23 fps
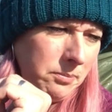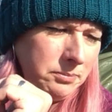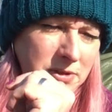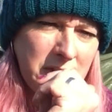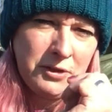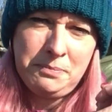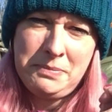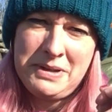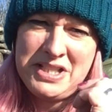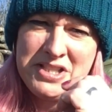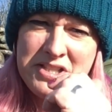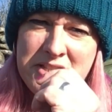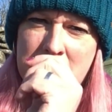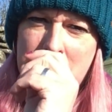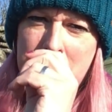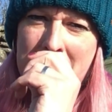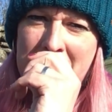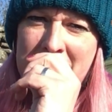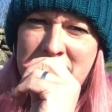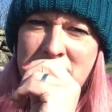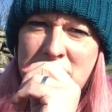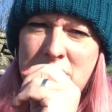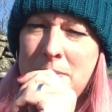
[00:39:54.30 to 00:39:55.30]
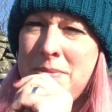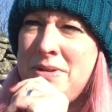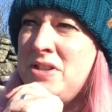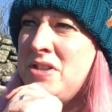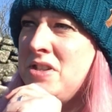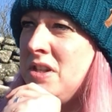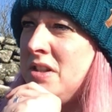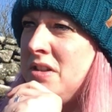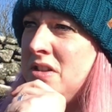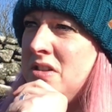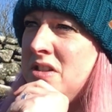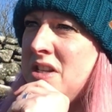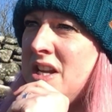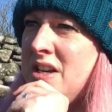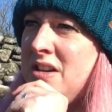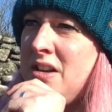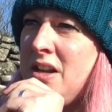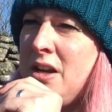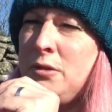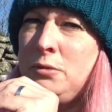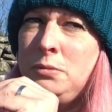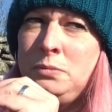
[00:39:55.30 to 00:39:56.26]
I've basically packed up inside the tent now.